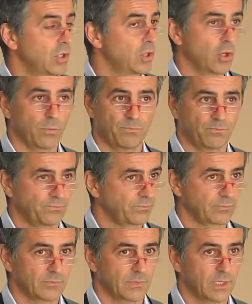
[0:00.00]
No.
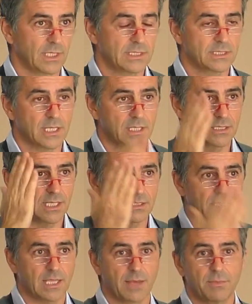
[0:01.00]
That's
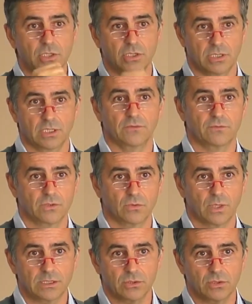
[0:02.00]
a damaged nerve. So
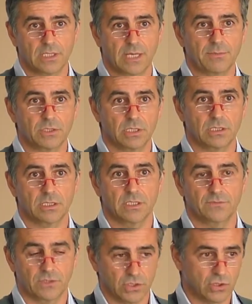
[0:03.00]
once you damage that
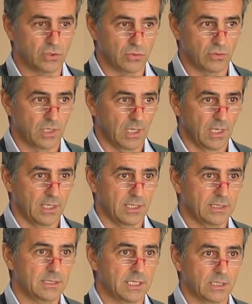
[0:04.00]
nerve tissue,
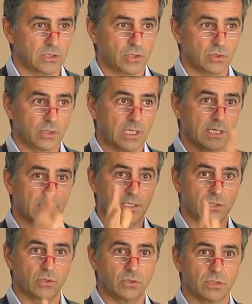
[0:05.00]
it's done. So you can
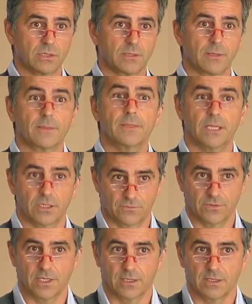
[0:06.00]
reduce
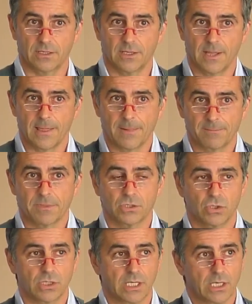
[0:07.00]
nerve, yeah.
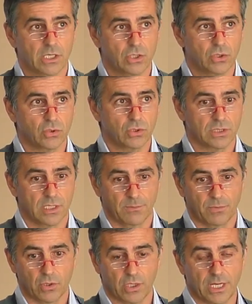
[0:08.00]
So you can reduce
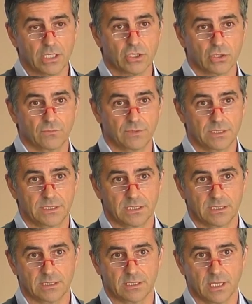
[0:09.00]
progression of
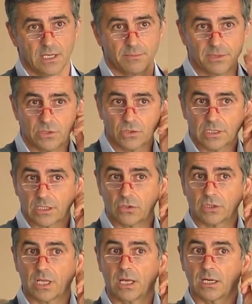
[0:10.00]
disease, but you
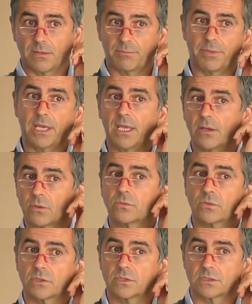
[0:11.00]
cannot repair
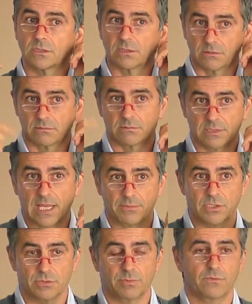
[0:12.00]
what was
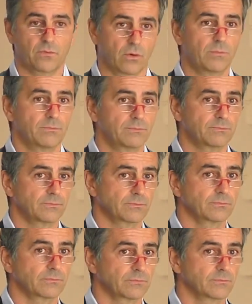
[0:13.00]
damaged before. Okay.